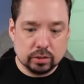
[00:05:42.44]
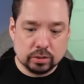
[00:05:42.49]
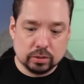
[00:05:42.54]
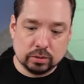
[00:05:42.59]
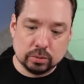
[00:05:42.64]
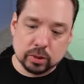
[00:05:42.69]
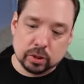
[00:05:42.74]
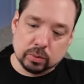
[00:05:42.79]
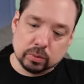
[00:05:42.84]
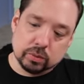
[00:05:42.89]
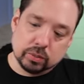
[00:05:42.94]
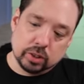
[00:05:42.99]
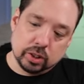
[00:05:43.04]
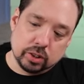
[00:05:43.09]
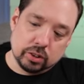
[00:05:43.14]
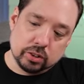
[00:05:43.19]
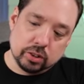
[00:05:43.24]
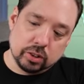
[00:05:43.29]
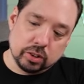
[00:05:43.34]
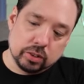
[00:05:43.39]
No,
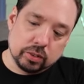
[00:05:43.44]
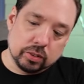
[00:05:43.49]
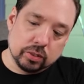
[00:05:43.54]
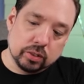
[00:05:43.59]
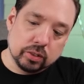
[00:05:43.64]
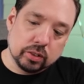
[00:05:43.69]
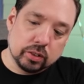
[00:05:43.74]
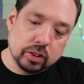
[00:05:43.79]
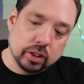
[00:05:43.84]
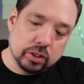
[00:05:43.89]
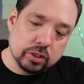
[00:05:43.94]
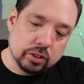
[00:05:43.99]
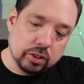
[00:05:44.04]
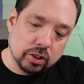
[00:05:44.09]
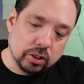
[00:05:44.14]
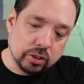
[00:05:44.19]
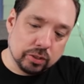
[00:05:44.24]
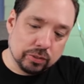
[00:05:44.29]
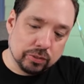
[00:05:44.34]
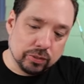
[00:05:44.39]
that's not going
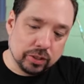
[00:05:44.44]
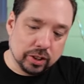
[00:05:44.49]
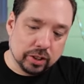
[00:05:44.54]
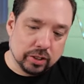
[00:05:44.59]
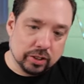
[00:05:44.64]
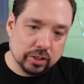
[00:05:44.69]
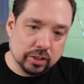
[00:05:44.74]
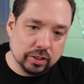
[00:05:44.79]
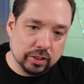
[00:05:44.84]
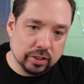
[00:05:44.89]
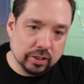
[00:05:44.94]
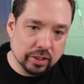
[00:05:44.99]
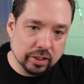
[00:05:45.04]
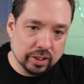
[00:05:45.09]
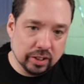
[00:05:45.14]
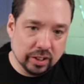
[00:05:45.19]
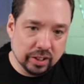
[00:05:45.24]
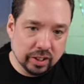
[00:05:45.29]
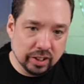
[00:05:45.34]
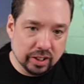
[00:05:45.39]
to fit.
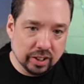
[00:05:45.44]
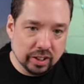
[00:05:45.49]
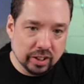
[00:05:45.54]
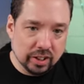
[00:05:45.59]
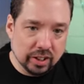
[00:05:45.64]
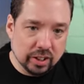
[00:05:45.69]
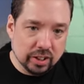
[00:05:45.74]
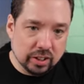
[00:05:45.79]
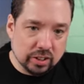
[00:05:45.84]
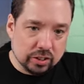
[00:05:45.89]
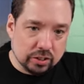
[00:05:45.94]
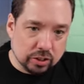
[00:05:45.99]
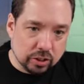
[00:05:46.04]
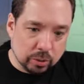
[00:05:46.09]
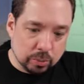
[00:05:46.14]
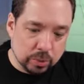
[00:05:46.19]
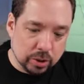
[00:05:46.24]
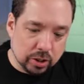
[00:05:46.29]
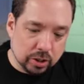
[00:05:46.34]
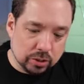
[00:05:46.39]
So
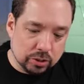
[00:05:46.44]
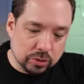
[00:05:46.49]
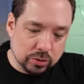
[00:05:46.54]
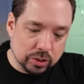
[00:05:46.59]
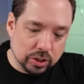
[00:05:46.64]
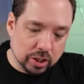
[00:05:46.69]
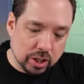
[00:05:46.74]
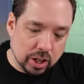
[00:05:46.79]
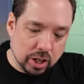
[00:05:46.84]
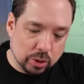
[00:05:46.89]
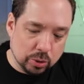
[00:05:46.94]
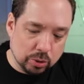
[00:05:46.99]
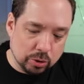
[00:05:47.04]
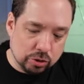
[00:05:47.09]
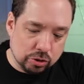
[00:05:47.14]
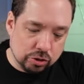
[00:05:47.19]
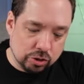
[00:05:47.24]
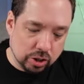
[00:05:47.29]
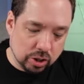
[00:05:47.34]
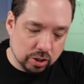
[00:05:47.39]
because of the outer
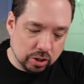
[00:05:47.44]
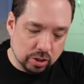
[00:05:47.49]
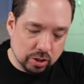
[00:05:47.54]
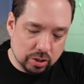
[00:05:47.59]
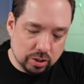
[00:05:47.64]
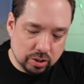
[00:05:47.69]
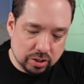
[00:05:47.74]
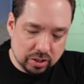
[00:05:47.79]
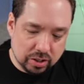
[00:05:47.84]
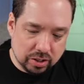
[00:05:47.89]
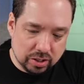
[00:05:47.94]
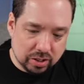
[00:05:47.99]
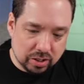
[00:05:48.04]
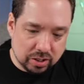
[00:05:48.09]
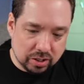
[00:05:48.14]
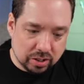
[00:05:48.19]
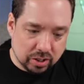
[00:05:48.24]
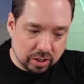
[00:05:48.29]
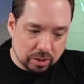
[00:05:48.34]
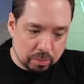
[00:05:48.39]
shell,
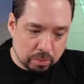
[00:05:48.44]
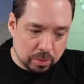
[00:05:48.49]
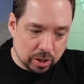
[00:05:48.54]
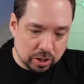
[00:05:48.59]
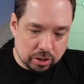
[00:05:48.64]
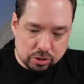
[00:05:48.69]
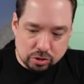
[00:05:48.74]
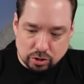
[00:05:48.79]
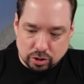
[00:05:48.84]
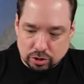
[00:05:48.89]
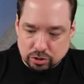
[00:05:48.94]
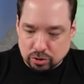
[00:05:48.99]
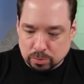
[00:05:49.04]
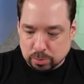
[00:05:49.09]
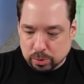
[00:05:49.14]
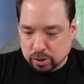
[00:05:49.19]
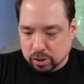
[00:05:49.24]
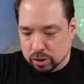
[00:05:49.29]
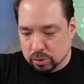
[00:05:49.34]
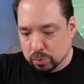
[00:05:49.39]
my charger
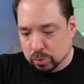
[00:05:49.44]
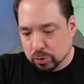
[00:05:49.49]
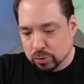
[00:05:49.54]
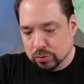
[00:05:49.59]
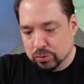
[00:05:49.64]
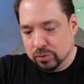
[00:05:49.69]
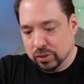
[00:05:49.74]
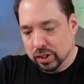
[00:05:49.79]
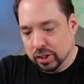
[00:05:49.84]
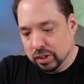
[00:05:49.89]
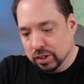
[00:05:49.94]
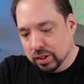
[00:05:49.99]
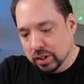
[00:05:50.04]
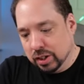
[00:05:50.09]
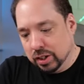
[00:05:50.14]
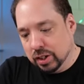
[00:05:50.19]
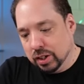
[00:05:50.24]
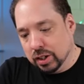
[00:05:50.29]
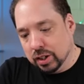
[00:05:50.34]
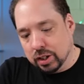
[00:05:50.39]
plug won't fit.
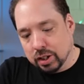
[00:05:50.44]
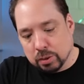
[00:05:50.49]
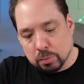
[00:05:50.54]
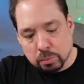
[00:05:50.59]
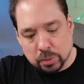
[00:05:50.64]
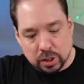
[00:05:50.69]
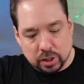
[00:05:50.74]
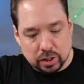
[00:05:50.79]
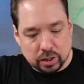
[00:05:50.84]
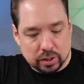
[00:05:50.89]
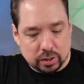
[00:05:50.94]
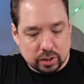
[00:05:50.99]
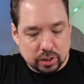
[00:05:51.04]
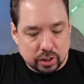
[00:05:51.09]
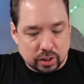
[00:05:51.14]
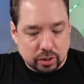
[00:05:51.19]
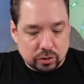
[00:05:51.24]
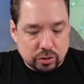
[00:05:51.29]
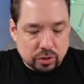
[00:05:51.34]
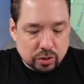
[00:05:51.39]
I'm betting
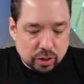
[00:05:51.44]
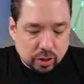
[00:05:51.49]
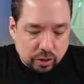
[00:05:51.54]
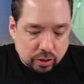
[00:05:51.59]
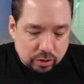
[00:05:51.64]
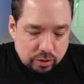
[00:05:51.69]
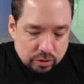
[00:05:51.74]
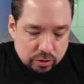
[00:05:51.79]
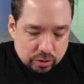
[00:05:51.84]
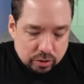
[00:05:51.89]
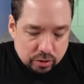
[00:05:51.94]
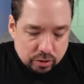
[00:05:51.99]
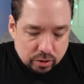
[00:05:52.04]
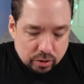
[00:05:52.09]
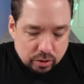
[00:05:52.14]
theirs does.